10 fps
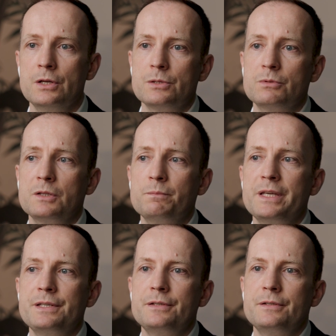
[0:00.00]
So that
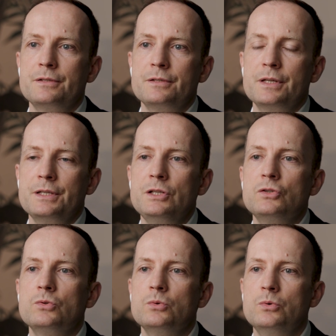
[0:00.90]
makes the
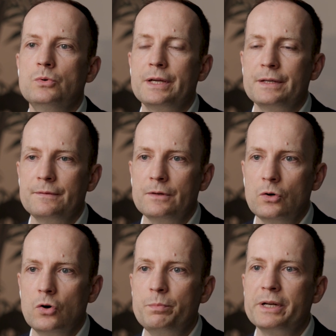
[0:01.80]
need to
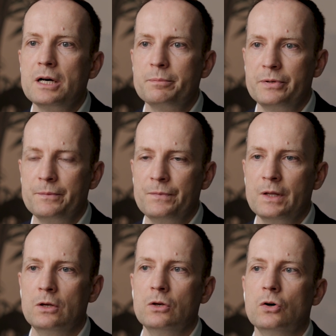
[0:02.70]
open up.
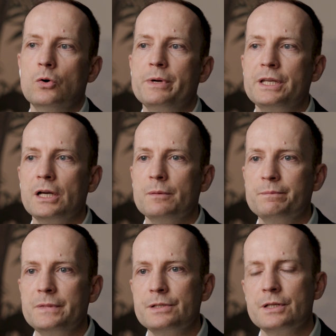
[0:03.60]
Opening
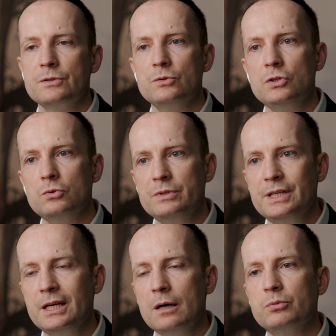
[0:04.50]
up means that you need to
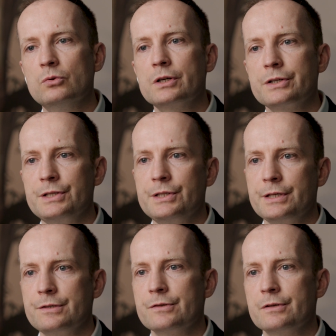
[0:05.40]
decouple
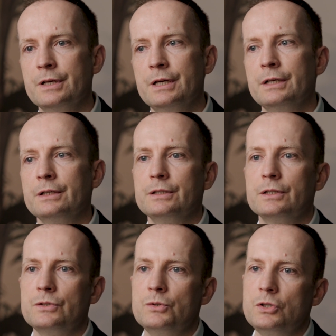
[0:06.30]
architecture,
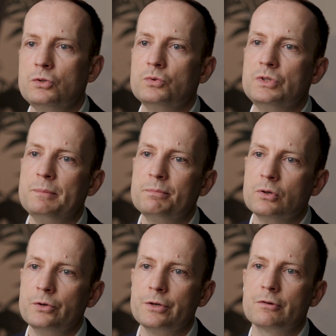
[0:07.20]
that you need to
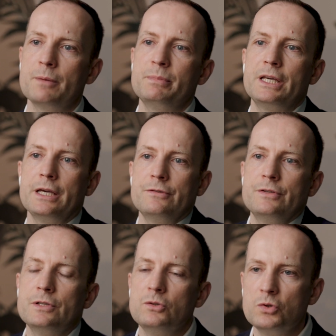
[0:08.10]
deploy your
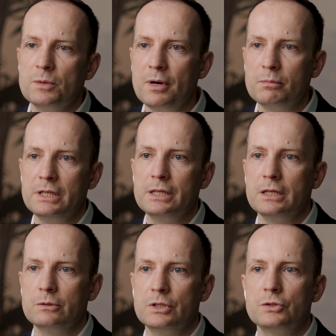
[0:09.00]
applications into the public
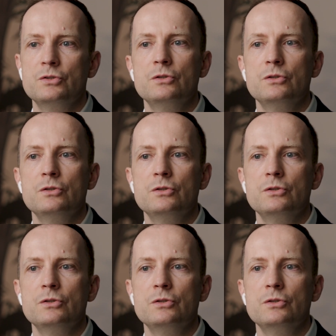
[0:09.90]
cloud, that you